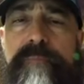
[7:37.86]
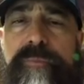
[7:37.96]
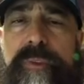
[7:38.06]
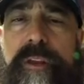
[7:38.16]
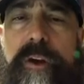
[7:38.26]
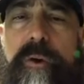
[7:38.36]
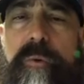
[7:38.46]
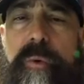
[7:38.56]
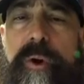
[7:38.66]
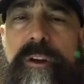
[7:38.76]
You know,
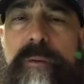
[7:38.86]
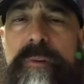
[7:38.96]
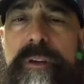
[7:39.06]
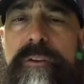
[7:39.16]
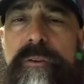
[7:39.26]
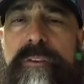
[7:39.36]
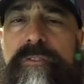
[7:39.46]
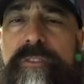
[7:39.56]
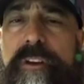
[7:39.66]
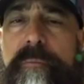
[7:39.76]
we're going to be doing
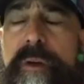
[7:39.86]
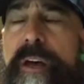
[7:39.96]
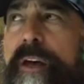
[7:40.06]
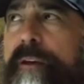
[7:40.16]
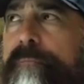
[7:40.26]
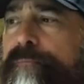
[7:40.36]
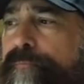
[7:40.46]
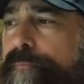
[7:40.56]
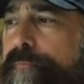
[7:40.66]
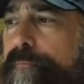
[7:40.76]
some
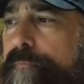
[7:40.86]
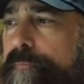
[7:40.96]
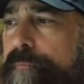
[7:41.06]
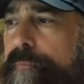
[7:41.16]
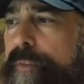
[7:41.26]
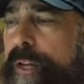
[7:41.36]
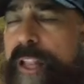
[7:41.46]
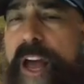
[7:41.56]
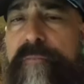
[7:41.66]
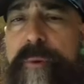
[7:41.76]

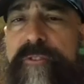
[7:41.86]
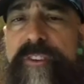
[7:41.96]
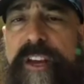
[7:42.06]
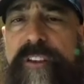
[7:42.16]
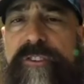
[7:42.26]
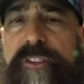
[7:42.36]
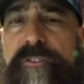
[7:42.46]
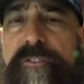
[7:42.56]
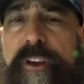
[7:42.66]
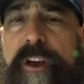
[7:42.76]
live
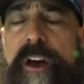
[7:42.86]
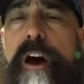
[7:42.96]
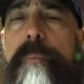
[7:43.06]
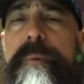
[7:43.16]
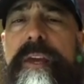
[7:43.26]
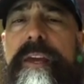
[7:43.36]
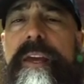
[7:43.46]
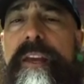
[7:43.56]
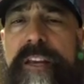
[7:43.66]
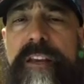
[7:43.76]
presentations. I'll
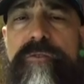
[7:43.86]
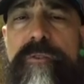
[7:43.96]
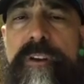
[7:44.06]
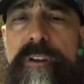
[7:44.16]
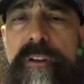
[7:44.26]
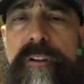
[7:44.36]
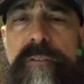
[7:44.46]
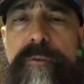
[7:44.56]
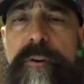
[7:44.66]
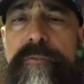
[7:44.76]
be in Israel
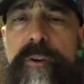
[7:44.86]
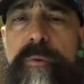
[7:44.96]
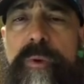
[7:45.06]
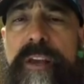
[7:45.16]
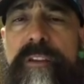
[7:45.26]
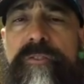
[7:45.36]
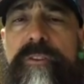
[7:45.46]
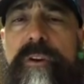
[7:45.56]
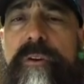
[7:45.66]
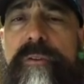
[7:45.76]
for a few weeks,
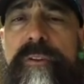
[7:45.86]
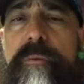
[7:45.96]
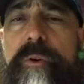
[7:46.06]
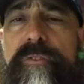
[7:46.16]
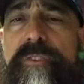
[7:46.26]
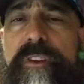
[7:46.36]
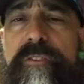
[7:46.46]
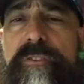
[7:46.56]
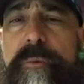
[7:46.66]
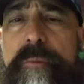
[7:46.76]
so you won't see
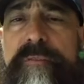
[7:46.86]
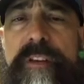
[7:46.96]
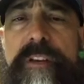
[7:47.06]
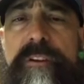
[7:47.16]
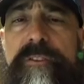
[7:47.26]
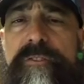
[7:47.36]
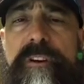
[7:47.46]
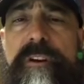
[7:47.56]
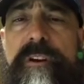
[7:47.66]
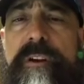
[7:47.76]
some of my videos here.